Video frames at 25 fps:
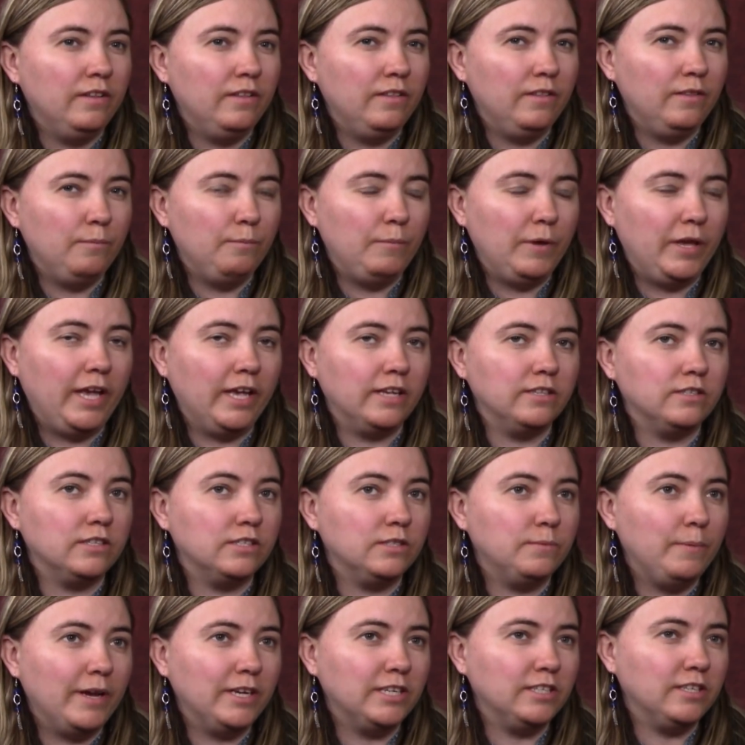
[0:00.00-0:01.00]
because
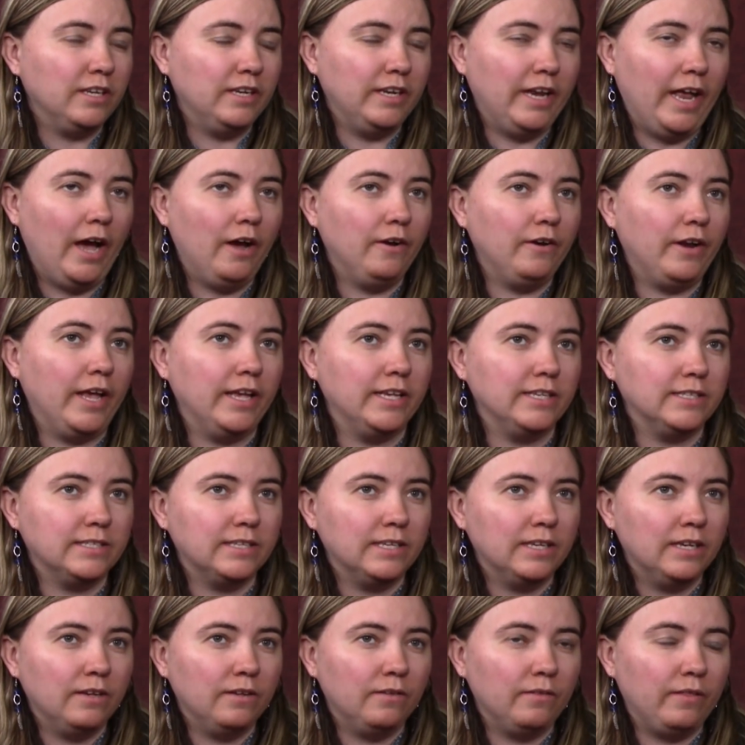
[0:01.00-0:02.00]
especially
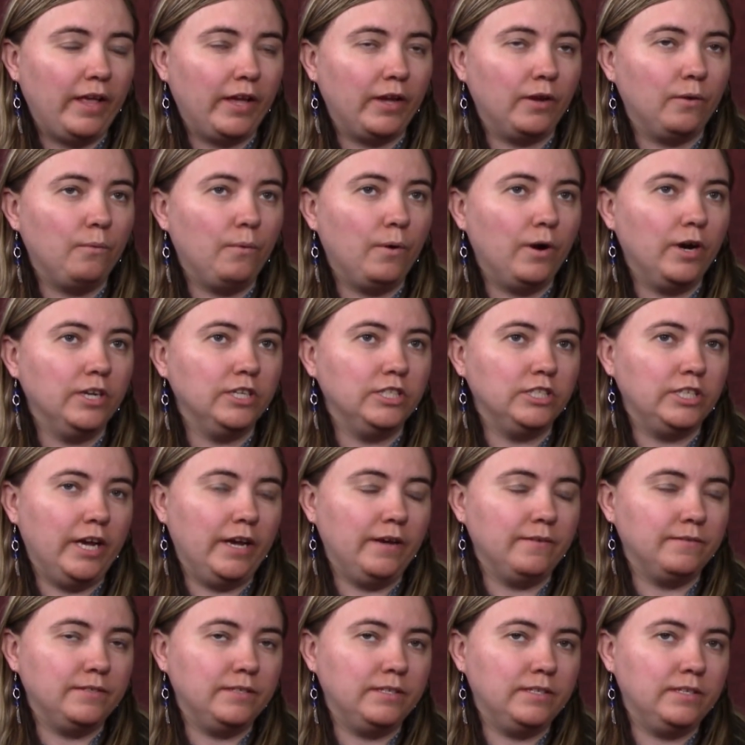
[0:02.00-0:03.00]
nowadays, like Warren
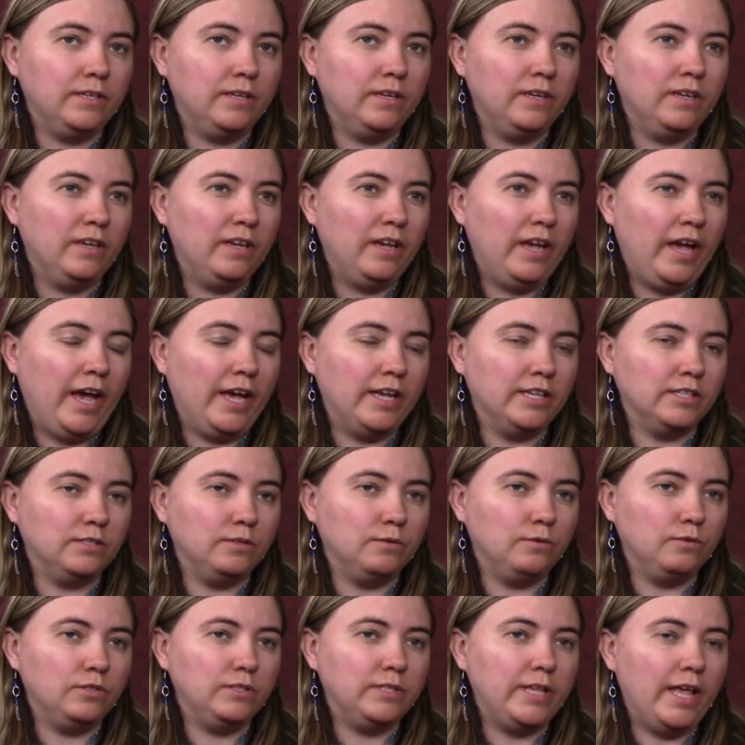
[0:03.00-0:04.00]
Jeffs
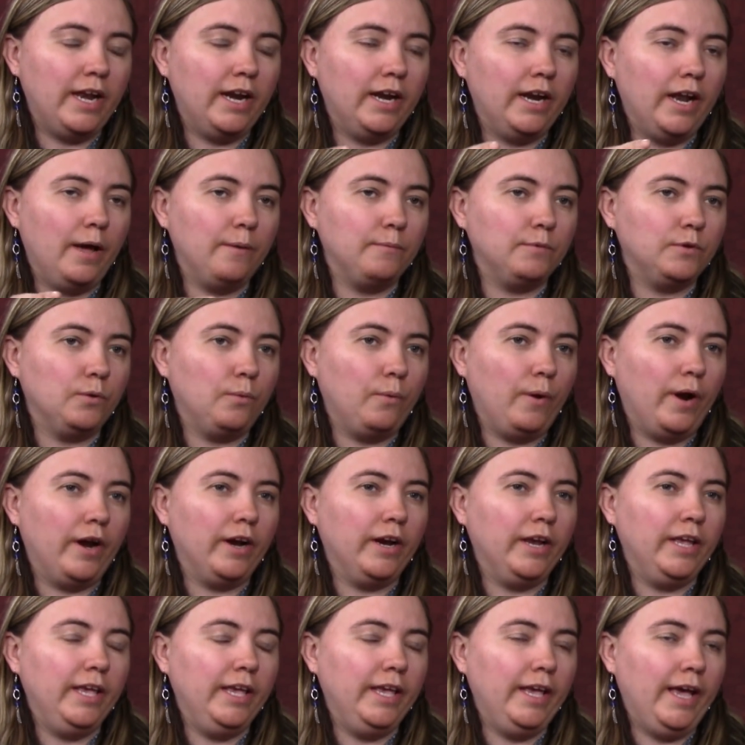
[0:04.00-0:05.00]
has set it up to where
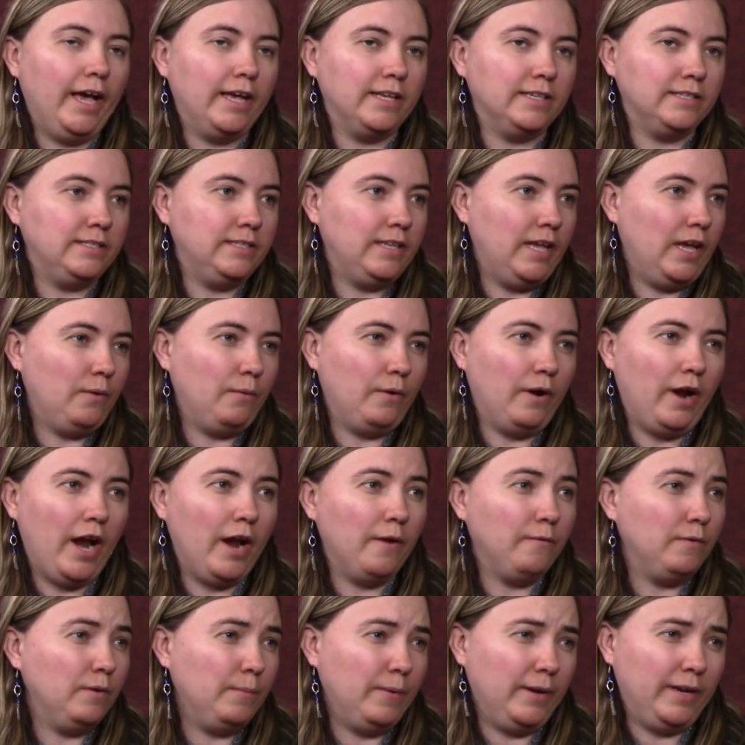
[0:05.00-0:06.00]
he has say where
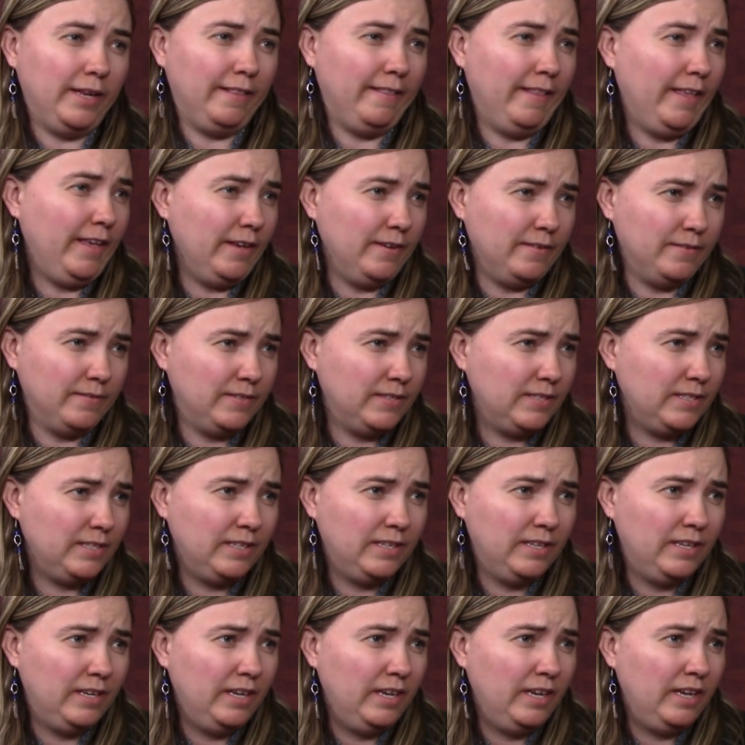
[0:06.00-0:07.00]
everybody lives
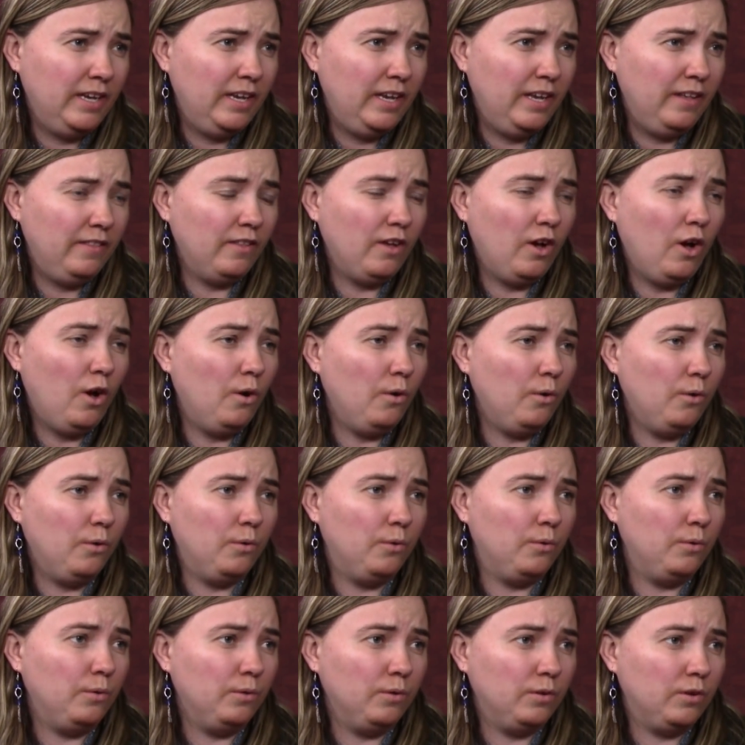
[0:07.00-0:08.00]
in the
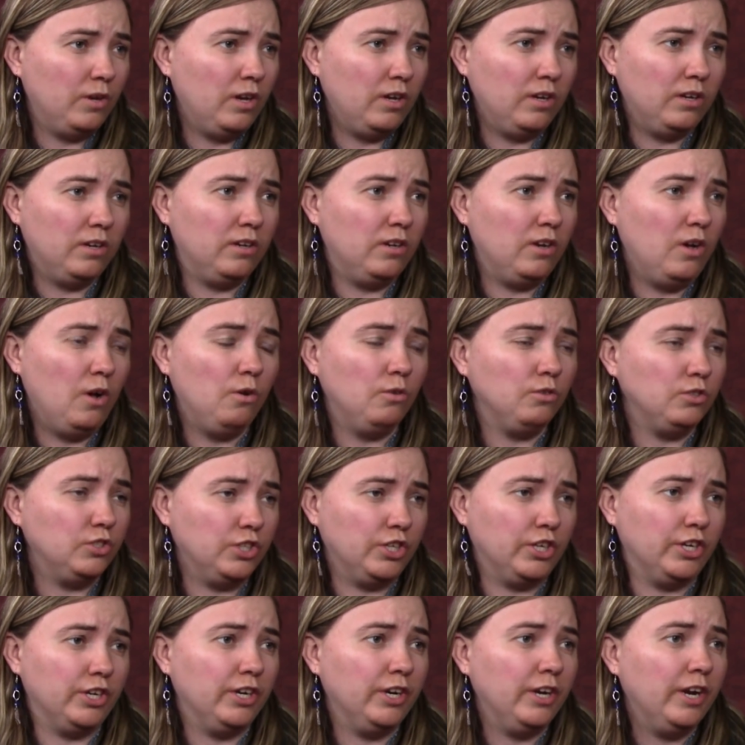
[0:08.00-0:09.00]
whole
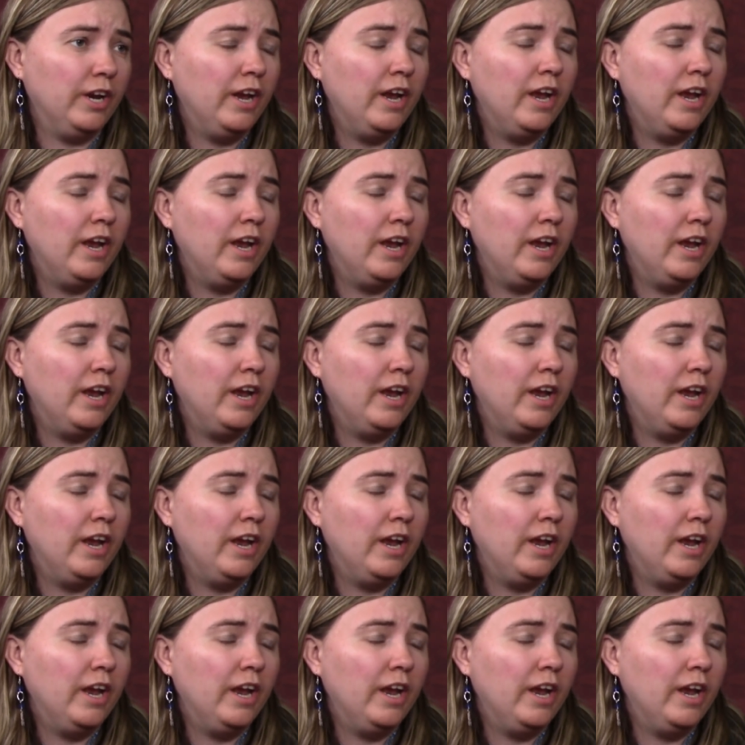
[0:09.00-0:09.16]
culture.